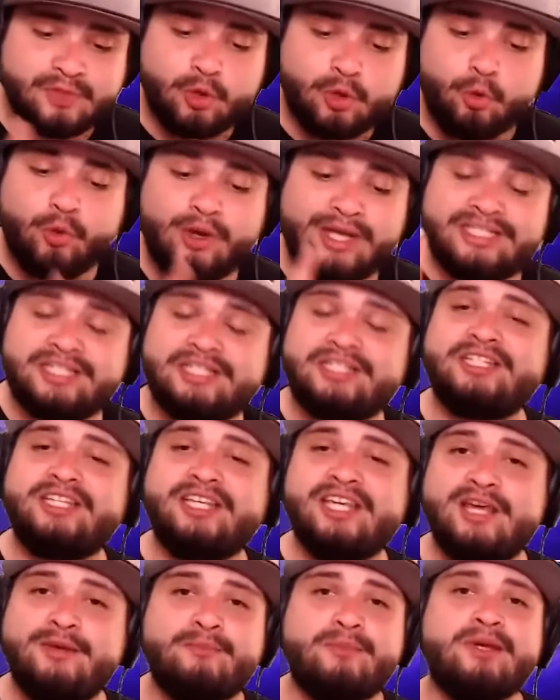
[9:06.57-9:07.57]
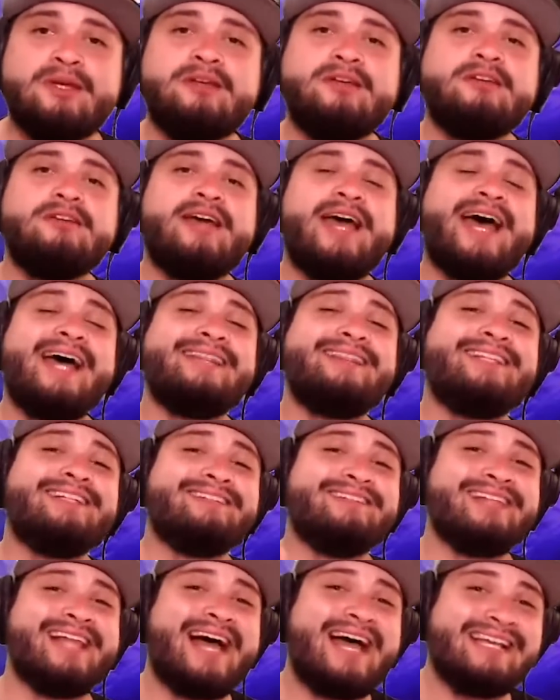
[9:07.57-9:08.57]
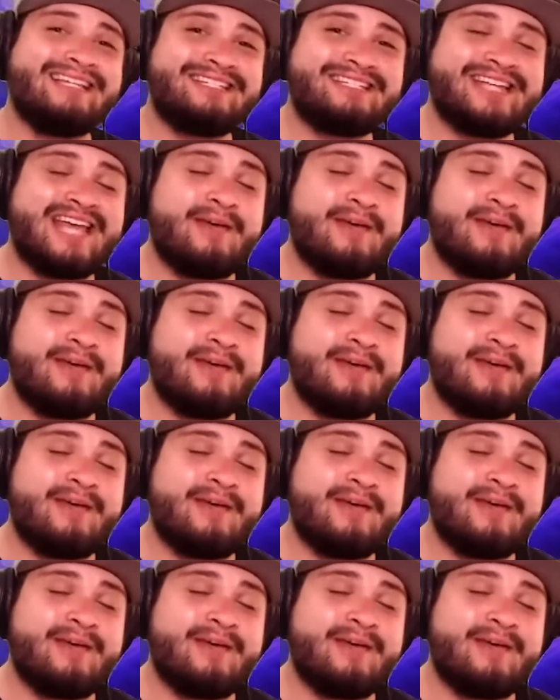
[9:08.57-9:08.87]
which team had the last